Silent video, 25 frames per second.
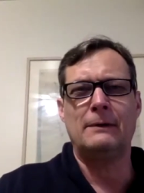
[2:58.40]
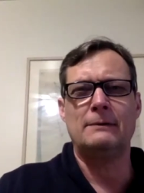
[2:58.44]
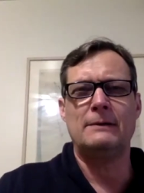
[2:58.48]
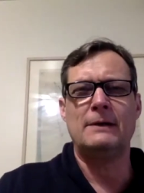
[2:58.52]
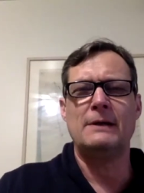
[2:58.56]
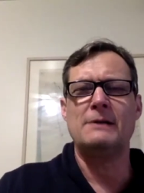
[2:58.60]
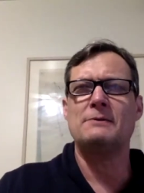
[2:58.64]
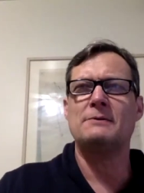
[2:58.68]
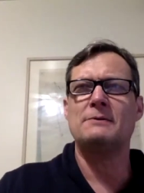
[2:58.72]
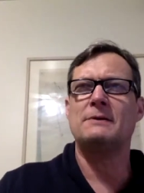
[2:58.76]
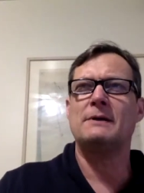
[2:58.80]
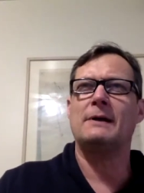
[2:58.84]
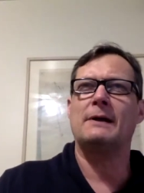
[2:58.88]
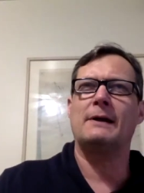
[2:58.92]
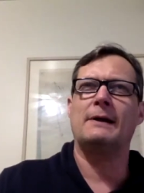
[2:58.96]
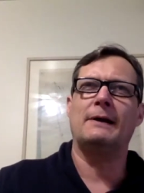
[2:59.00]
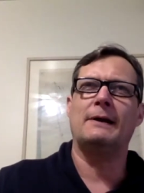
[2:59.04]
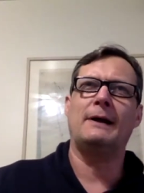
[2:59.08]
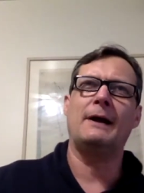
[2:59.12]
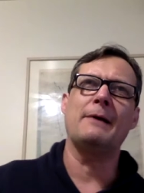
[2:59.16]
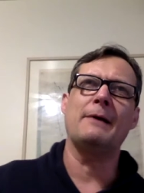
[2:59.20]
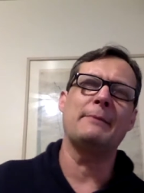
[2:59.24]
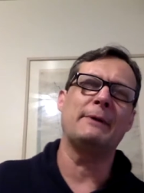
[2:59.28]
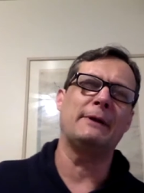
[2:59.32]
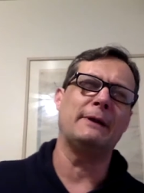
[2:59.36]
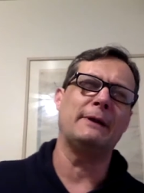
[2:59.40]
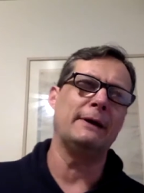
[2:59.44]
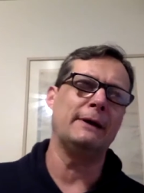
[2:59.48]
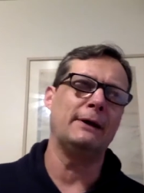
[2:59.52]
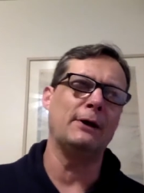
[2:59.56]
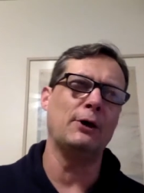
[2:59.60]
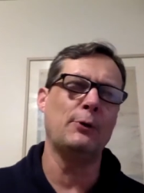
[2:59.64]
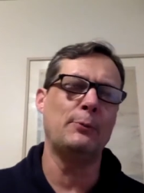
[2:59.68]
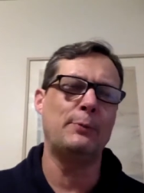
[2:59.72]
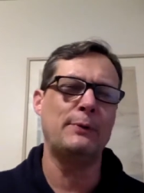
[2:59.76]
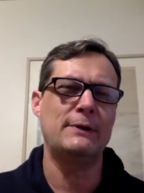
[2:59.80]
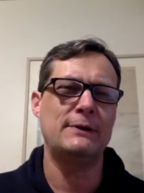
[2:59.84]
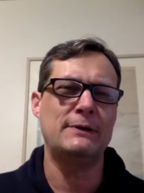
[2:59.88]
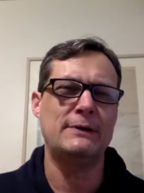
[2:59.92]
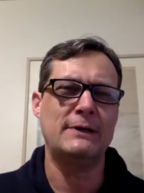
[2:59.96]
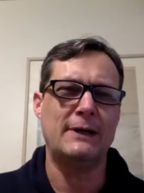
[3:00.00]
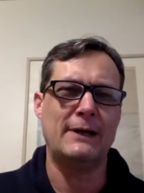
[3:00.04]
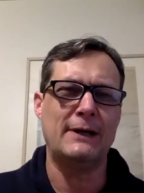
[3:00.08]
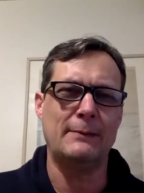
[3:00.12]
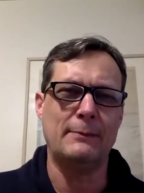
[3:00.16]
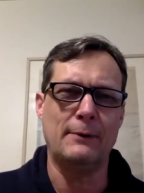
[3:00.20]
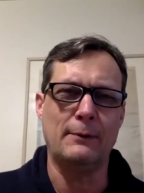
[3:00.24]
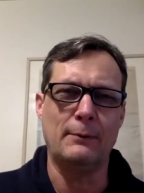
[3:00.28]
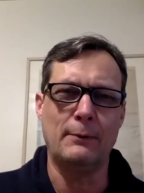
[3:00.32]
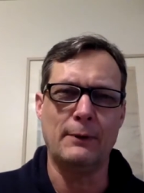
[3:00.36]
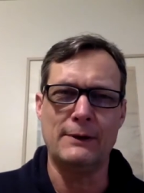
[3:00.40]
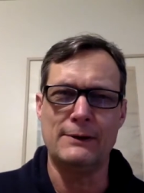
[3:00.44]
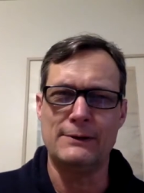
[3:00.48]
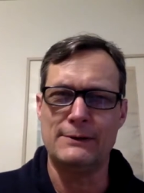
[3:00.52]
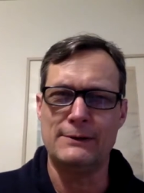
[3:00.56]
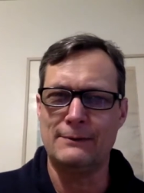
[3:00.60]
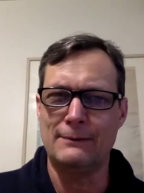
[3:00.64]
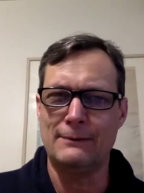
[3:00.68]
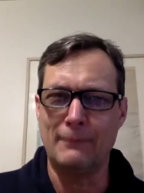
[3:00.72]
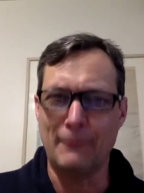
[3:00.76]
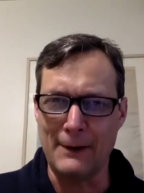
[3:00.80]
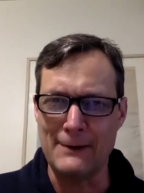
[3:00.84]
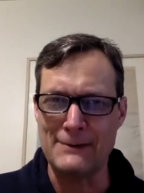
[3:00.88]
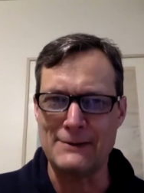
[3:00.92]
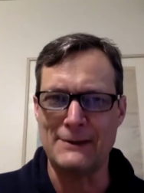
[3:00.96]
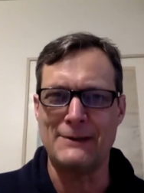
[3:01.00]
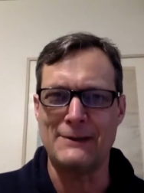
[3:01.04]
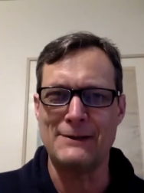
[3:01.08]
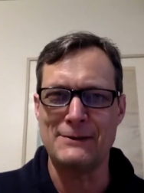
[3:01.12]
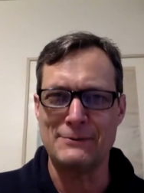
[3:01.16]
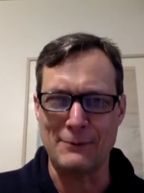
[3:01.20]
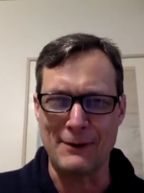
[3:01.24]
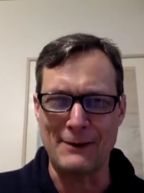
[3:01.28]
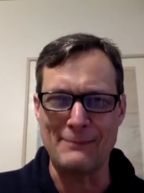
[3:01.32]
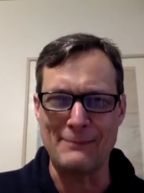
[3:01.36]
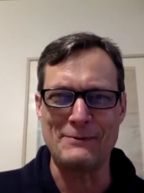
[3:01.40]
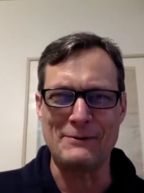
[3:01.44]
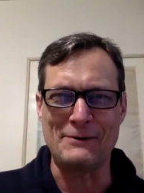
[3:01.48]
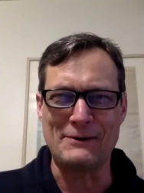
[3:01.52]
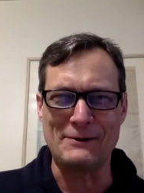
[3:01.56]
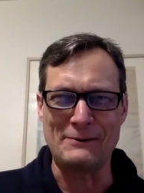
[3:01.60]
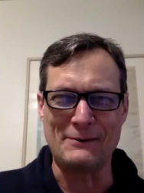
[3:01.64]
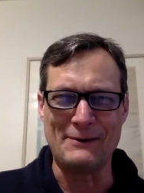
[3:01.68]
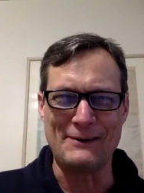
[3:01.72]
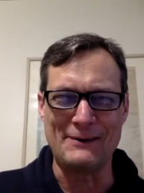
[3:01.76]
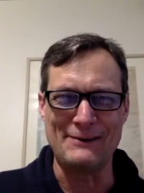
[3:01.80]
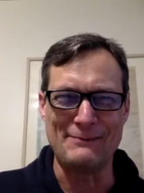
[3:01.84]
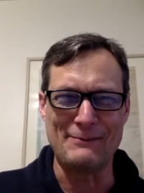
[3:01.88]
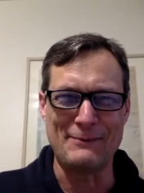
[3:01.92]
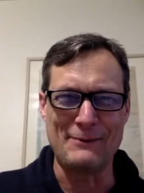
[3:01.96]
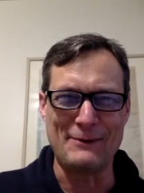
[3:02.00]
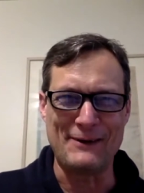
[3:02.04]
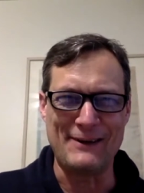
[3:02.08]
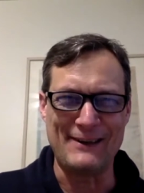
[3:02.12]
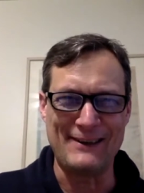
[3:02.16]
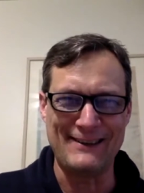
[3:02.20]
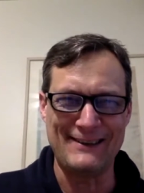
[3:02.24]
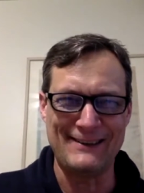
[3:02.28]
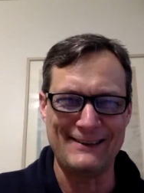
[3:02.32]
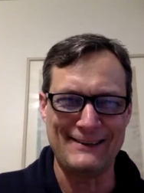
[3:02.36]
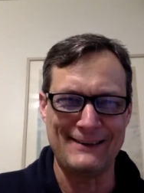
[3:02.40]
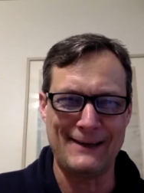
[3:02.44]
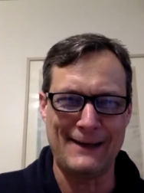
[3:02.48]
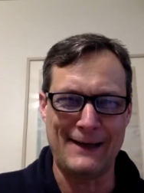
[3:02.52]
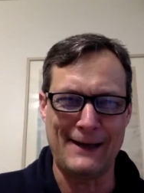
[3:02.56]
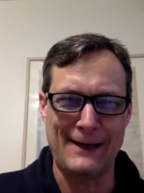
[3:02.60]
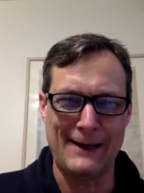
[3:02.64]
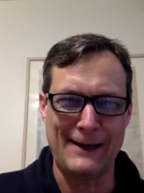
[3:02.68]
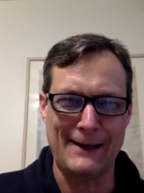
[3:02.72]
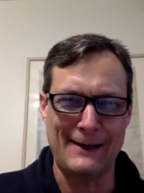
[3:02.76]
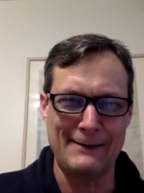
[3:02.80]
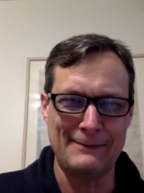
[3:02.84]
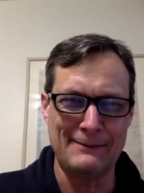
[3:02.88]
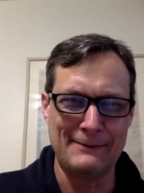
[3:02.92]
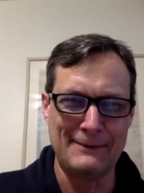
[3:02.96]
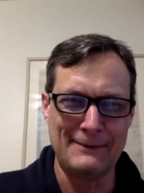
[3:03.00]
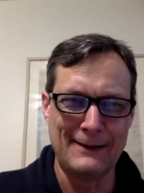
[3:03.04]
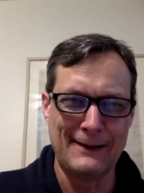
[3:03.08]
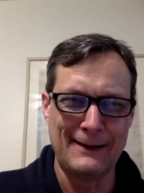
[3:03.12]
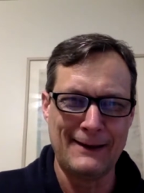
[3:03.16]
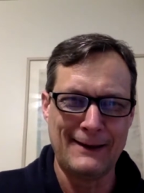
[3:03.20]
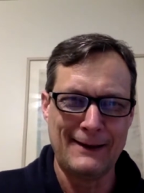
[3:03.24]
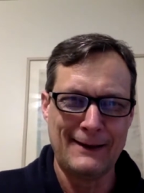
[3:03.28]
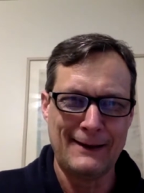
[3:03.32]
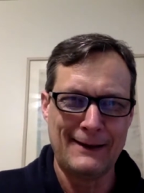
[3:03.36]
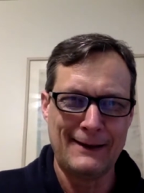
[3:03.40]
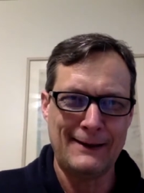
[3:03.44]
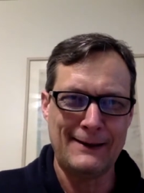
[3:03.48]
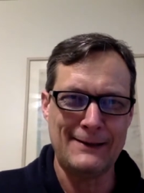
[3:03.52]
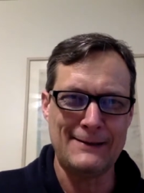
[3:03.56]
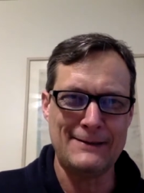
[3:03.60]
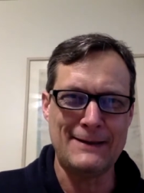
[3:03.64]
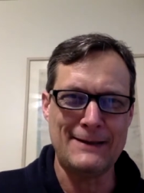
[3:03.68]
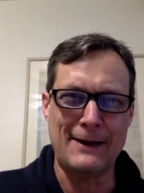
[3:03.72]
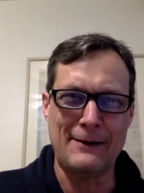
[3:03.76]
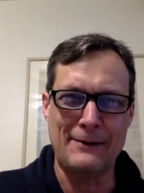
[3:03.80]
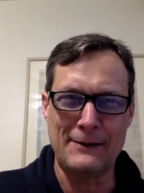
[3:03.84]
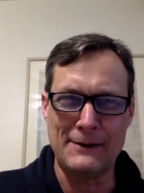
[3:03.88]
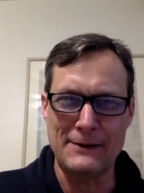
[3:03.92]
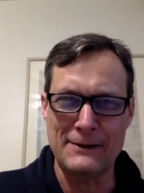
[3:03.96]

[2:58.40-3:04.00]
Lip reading: interesting, an incumbent like OpenTable, which was a disruptor at one point, is now the